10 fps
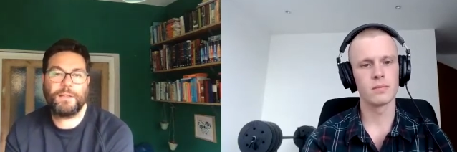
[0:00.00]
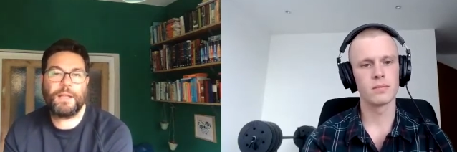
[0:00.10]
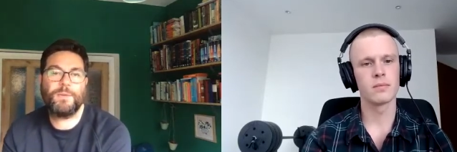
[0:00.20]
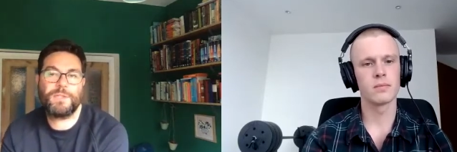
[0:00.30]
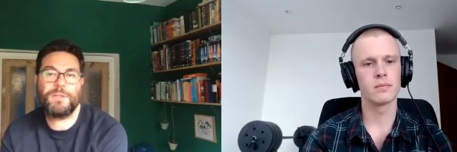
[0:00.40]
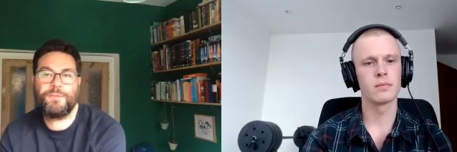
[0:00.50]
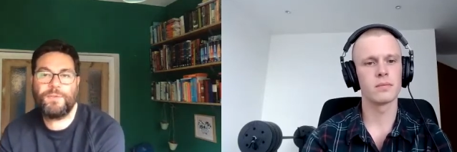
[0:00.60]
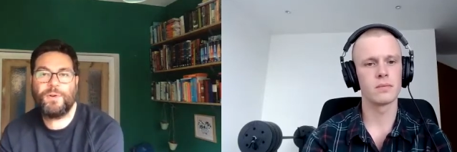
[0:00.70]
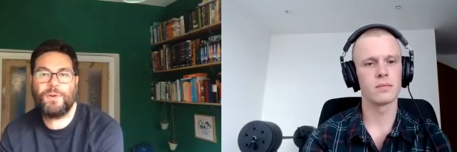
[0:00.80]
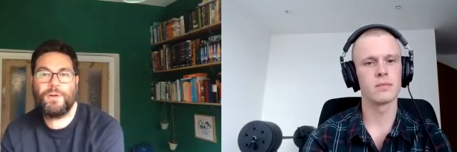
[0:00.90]
Speaker 1: those are the
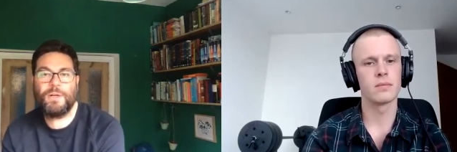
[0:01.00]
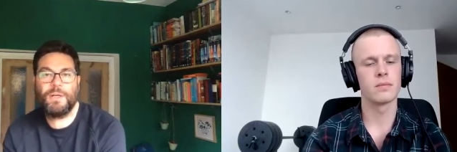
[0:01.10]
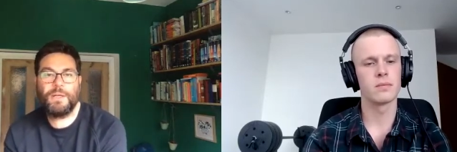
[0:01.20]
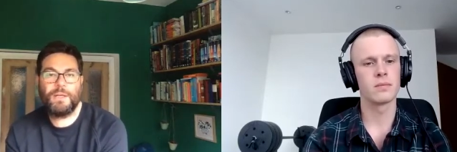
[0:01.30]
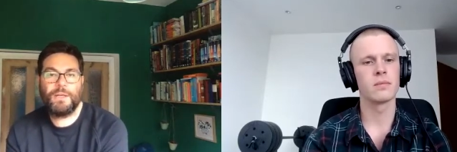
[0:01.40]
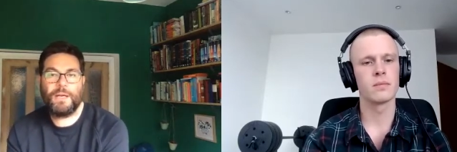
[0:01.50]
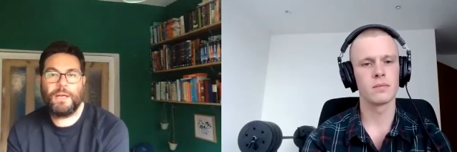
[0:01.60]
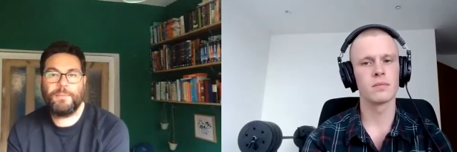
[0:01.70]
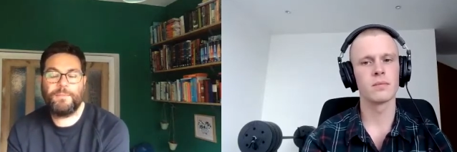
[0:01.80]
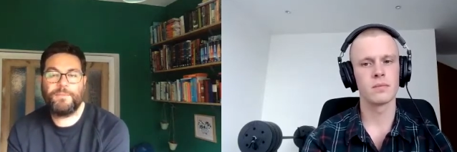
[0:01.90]
four
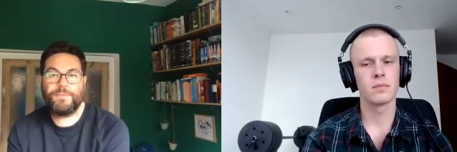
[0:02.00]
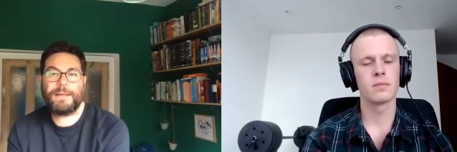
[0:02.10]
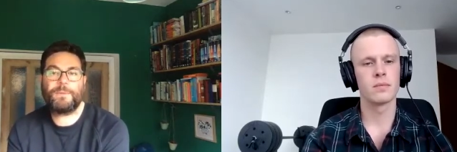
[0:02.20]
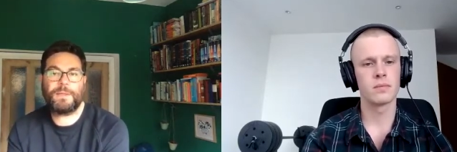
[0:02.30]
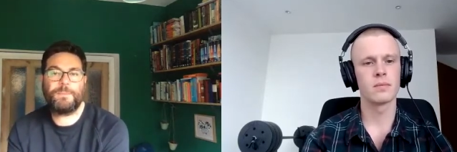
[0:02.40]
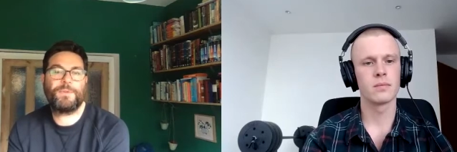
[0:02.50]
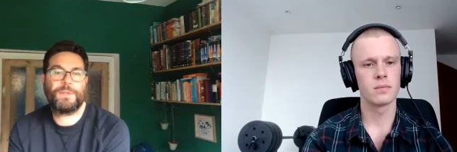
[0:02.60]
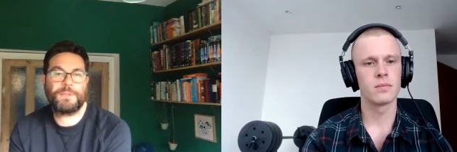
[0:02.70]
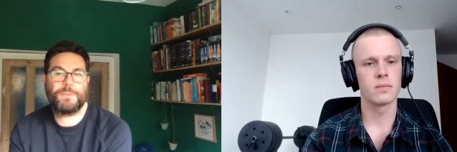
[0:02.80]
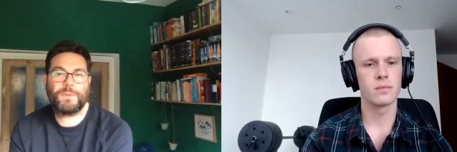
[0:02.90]
um, founding
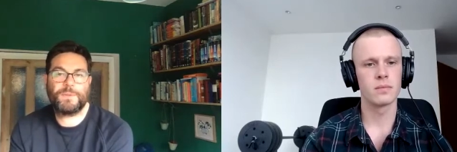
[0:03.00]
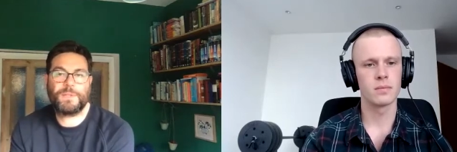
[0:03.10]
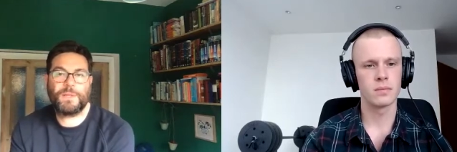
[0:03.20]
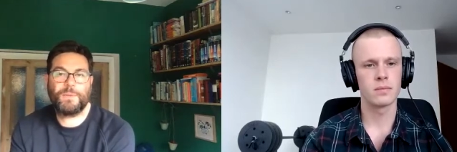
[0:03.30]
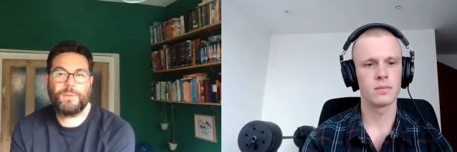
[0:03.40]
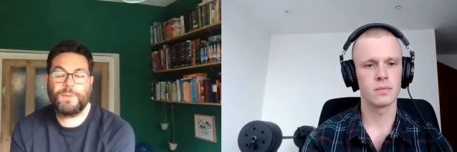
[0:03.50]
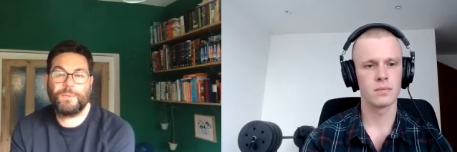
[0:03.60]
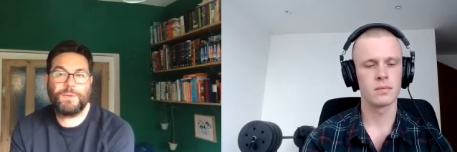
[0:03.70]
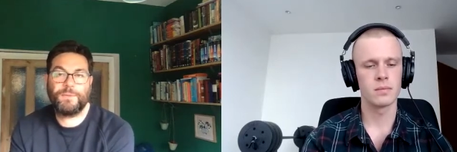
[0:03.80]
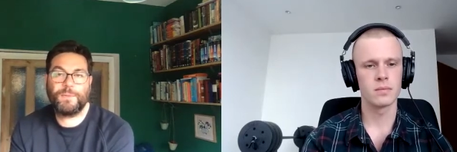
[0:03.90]
principles that we,
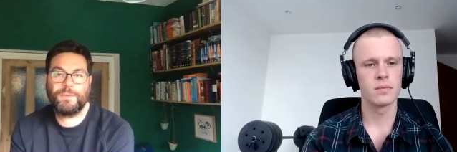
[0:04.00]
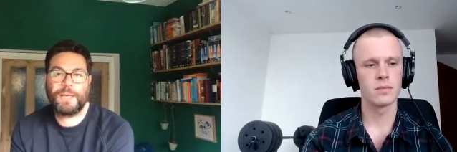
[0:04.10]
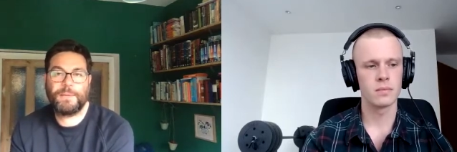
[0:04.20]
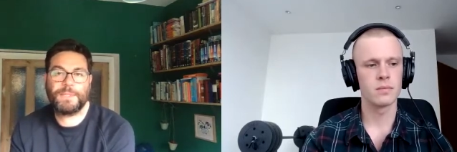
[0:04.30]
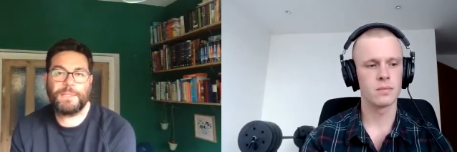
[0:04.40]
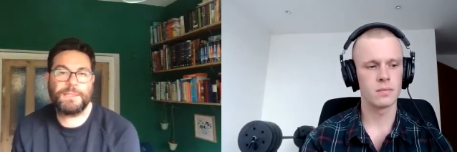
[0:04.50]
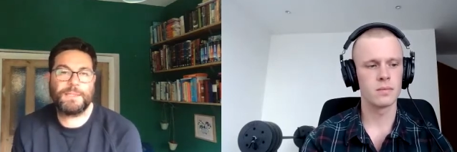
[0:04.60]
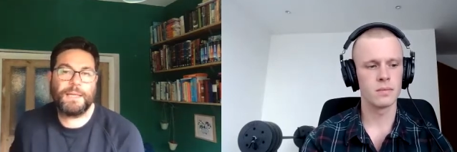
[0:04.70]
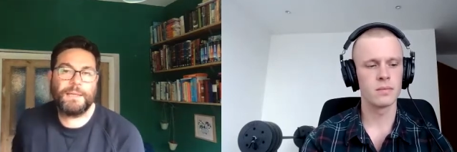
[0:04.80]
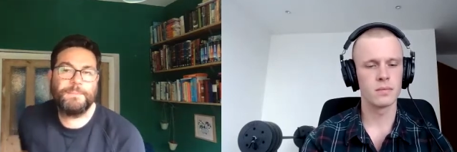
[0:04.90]
we, we've kept to this
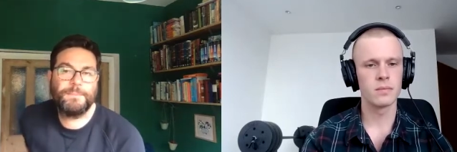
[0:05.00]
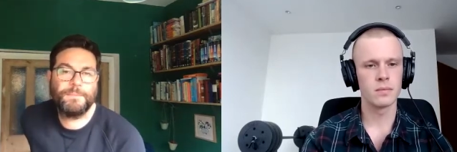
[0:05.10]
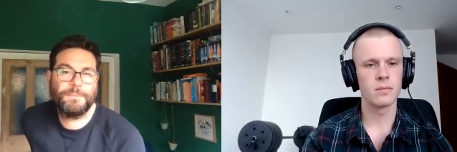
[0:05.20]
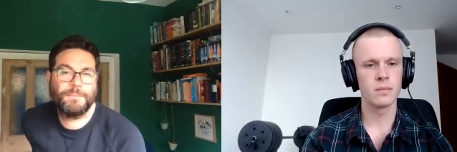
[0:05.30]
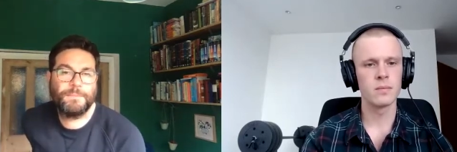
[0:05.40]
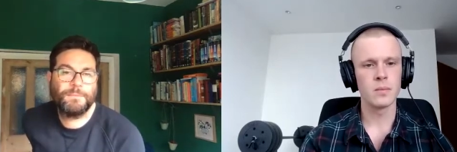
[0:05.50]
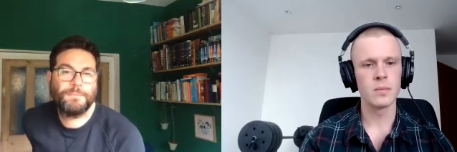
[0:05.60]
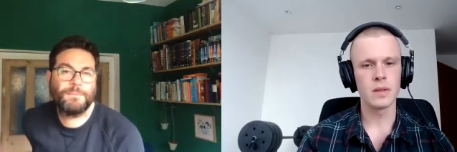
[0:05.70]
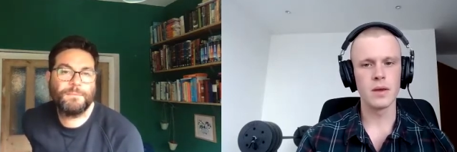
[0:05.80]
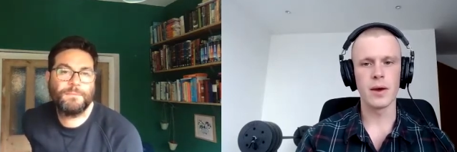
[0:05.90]
day.
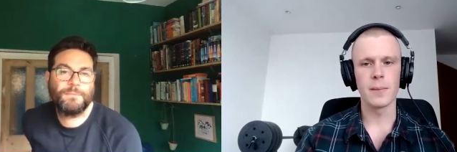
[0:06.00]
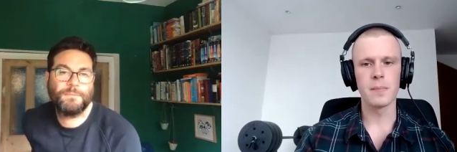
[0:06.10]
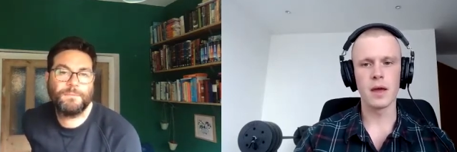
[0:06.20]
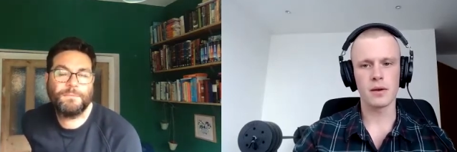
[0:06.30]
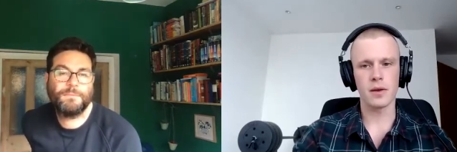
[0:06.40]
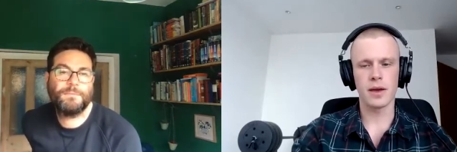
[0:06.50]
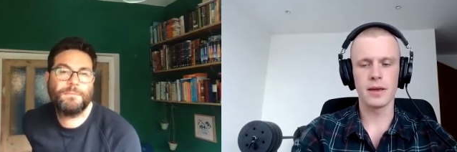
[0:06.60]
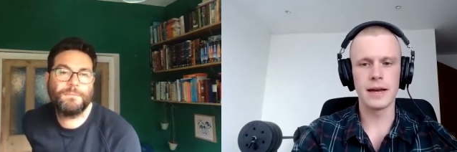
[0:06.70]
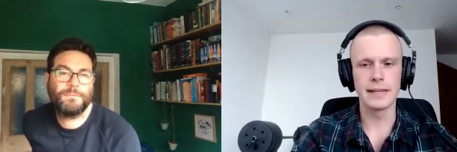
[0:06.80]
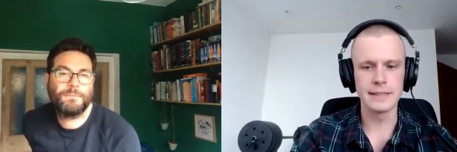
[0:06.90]
Speaker 2: Yeah, okay.
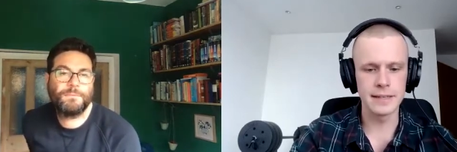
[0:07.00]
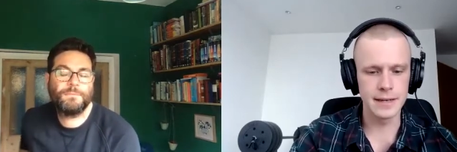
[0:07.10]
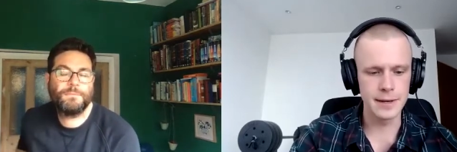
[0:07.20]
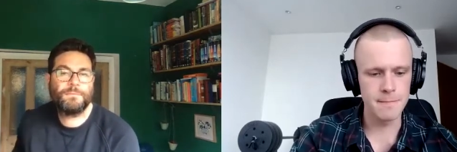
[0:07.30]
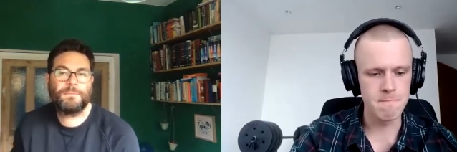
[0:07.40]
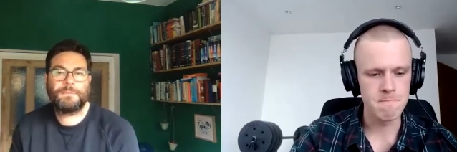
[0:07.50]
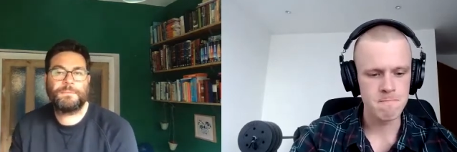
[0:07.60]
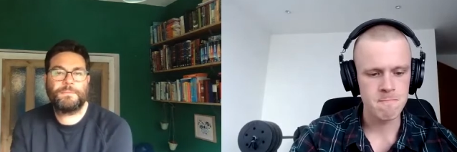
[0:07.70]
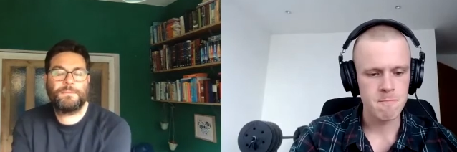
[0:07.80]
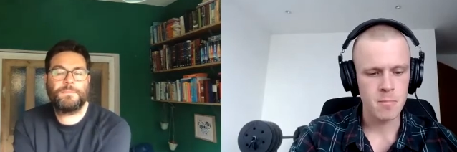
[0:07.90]
And um,
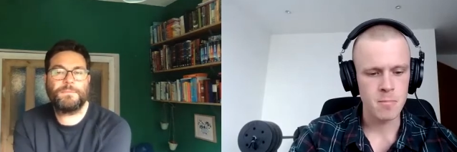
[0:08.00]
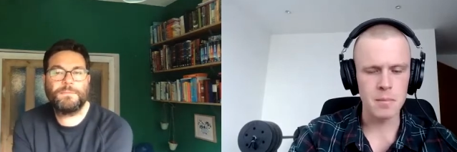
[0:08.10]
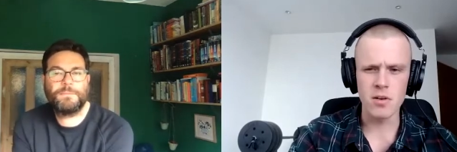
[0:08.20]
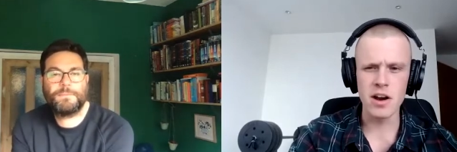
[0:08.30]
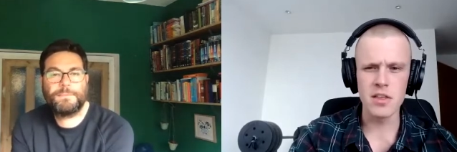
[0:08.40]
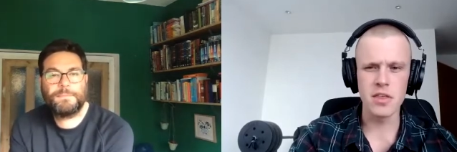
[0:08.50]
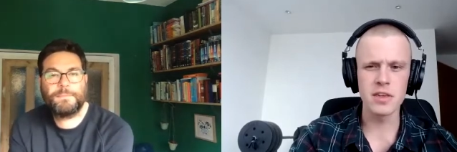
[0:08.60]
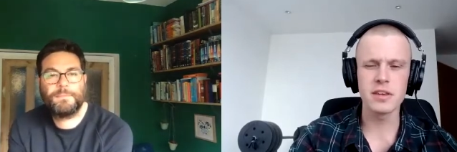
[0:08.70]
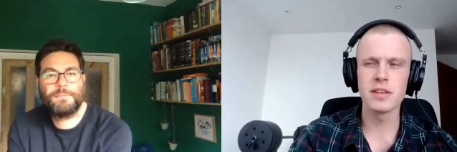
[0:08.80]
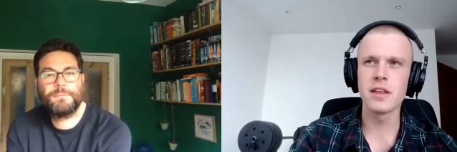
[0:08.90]
am I right in
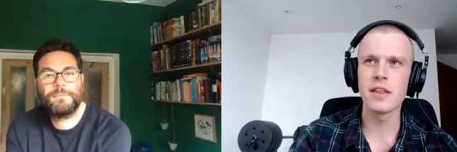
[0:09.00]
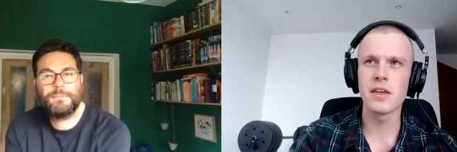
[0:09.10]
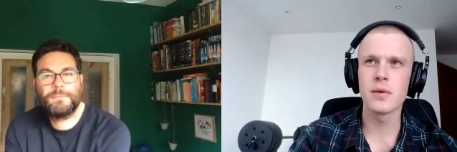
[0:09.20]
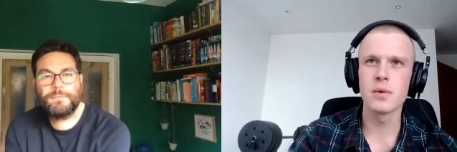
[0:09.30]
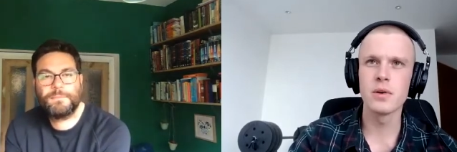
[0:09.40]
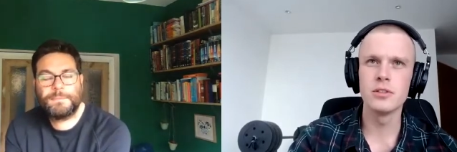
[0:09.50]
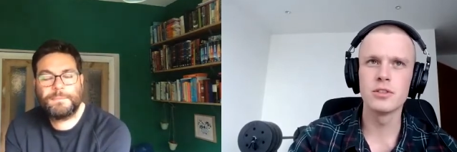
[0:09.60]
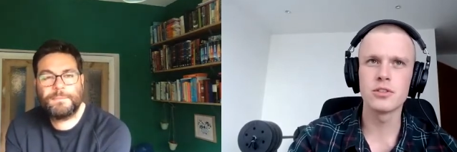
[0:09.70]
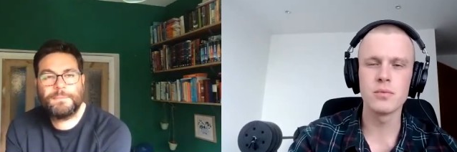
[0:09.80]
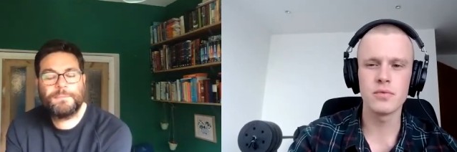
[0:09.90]
thinking that there
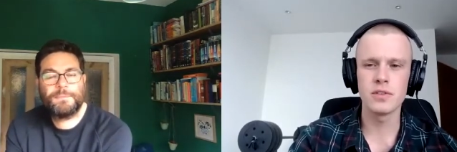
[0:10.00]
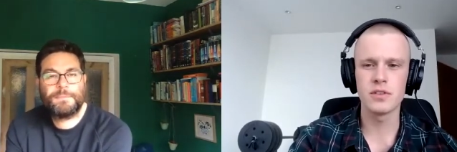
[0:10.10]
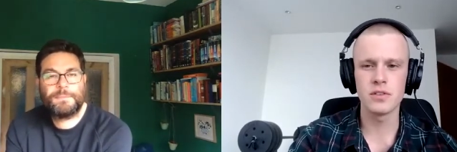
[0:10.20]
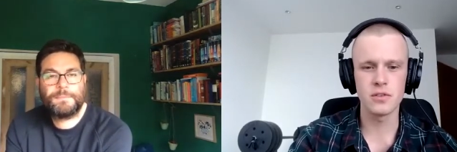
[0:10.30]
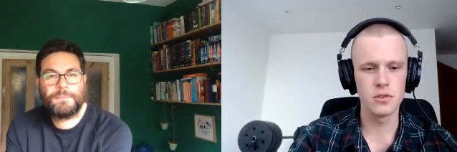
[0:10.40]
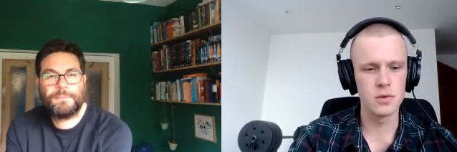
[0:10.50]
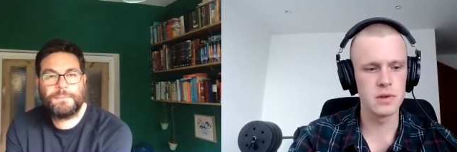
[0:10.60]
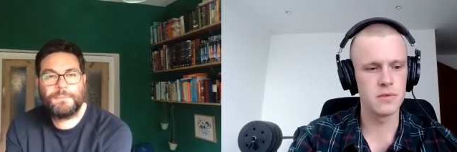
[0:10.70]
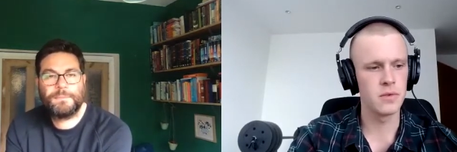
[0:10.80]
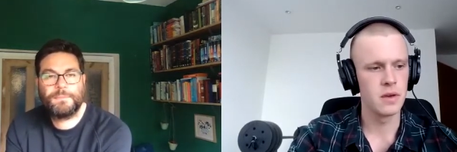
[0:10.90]
was something to do
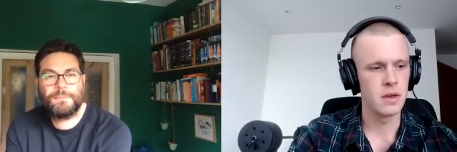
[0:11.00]
with,